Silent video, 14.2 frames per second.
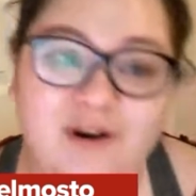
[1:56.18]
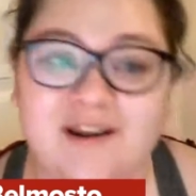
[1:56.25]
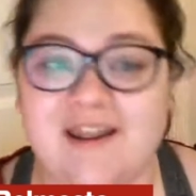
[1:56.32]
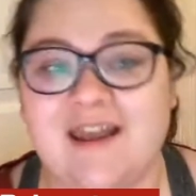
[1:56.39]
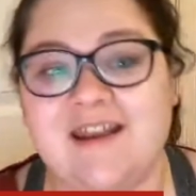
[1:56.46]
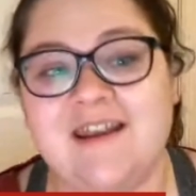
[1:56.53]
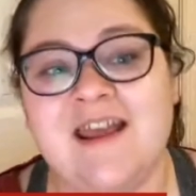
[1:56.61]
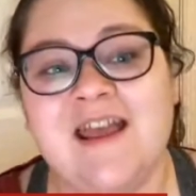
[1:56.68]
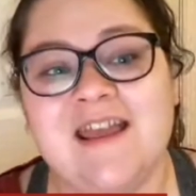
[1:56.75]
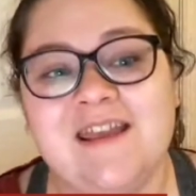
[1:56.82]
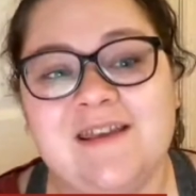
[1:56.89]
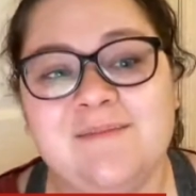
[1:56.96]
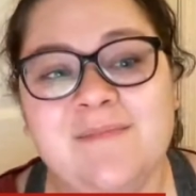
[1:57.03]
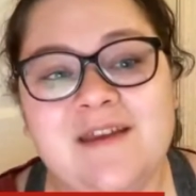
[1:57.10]
poor kid,
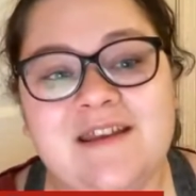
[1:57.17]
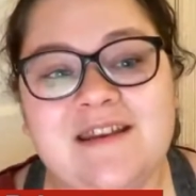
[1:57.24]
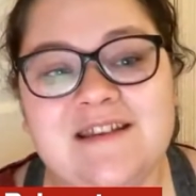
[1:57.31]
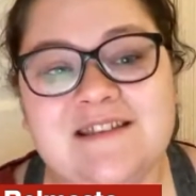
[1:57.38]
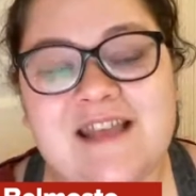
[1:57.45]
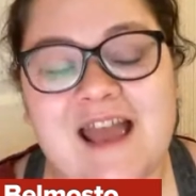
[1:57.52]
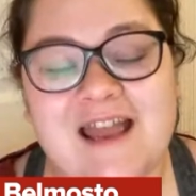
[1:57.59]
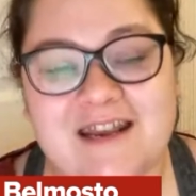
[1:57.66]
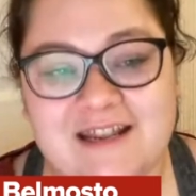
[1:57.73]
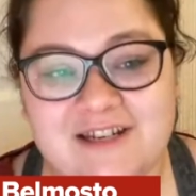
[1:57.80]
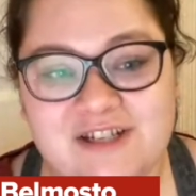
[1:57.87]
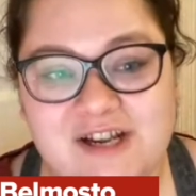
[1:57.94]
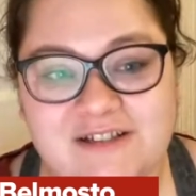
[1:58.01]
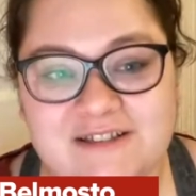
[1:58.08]
he made his
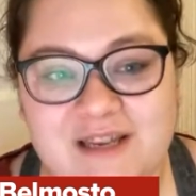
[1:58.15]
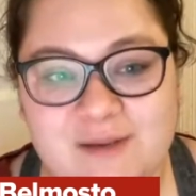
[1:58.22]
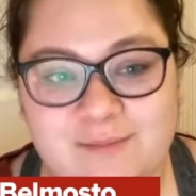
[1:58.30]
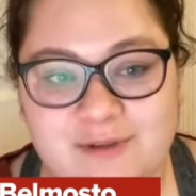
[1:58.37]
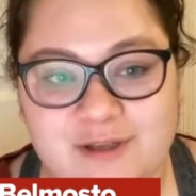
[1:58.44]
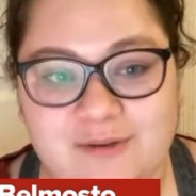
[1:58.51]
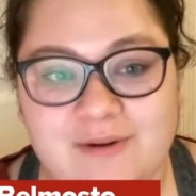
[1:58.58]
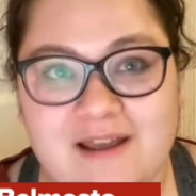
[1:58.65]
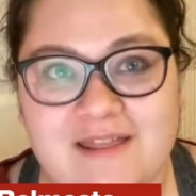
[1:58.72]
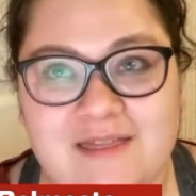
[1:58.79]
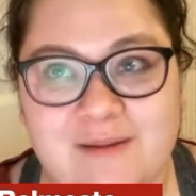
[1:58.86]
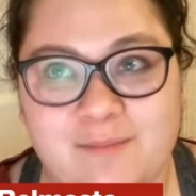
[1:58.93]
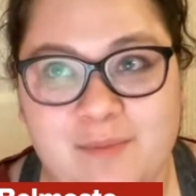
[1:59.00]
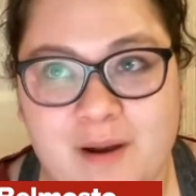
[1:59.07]
NHL debut
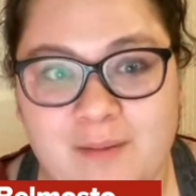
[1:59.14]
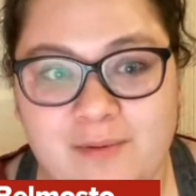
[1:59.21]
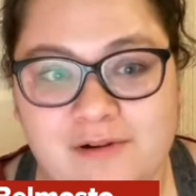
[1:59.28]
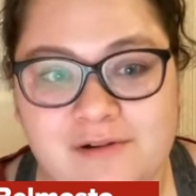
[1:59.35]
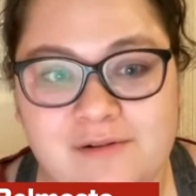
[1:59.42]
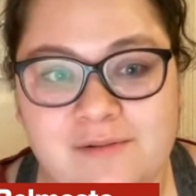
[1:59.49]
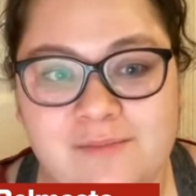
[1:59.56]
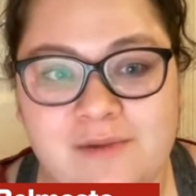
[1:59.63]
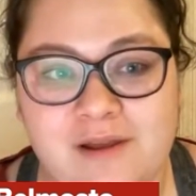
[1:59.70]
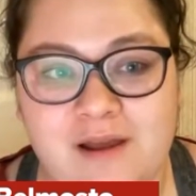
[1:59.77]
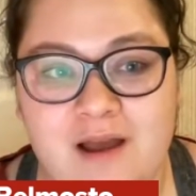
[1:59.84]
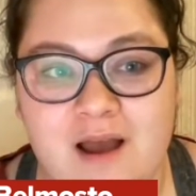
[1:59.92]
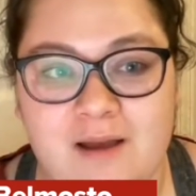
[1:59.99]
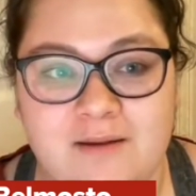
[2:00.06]
in the bubble
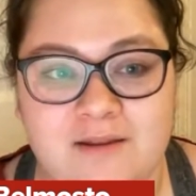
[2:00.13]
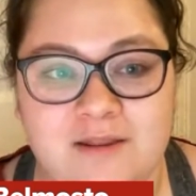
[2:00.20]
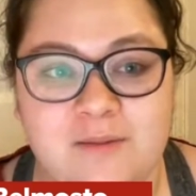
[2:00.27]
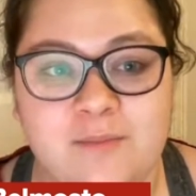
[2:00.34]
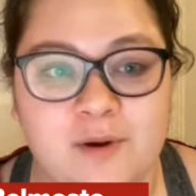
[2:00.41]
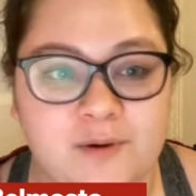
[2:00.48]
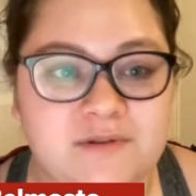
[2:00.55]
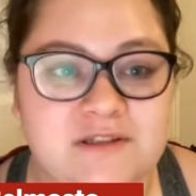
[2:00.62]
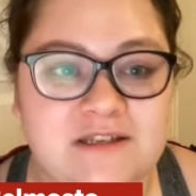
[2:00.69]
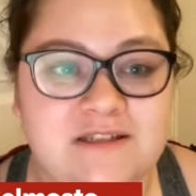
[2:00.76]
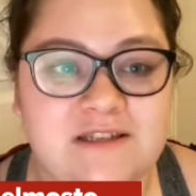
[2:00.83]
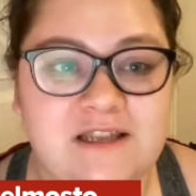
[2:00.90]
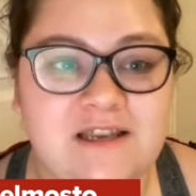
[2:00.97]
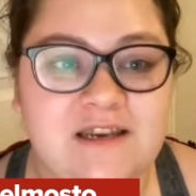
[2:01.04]
uh, in the
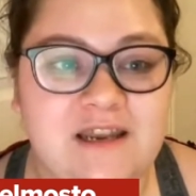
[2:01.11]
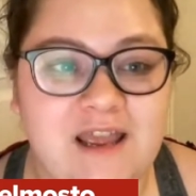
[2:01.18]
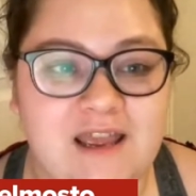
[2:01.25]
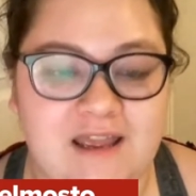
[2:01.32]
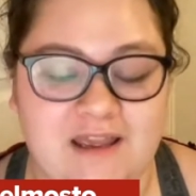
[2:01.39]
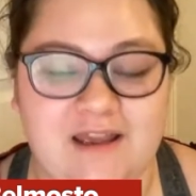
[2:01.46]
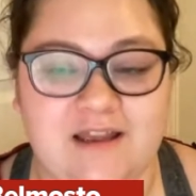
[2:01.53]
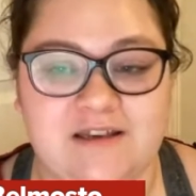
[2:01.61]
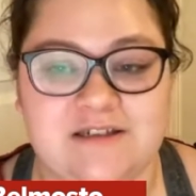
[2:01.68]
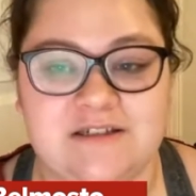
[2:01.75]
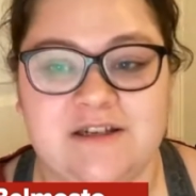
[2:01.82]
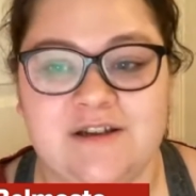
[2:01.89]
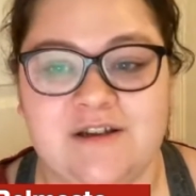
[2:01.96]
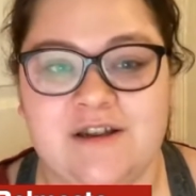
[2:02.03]
postseason
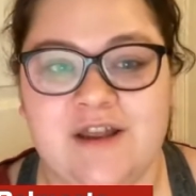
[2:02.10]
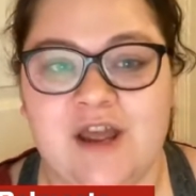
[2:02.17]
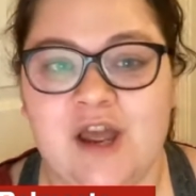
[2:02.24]
and